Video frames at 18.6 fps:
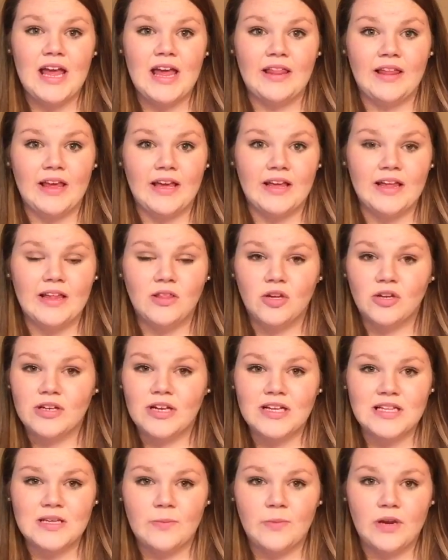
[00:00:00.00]
like it looked
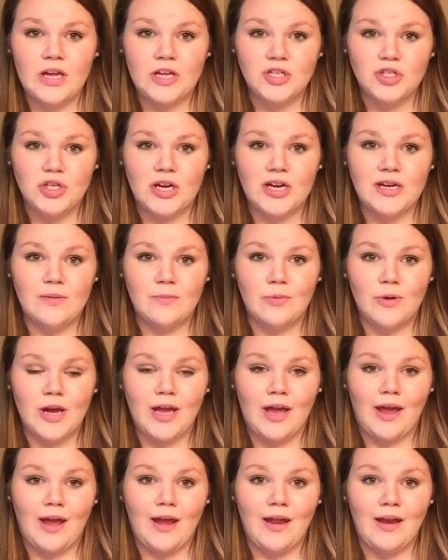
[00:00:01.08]
like someone had tried to
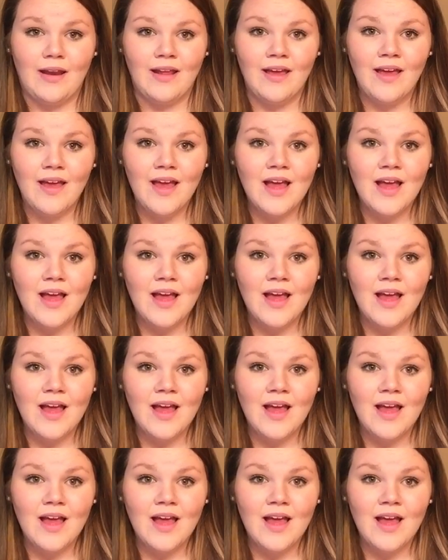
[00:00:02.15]
break in.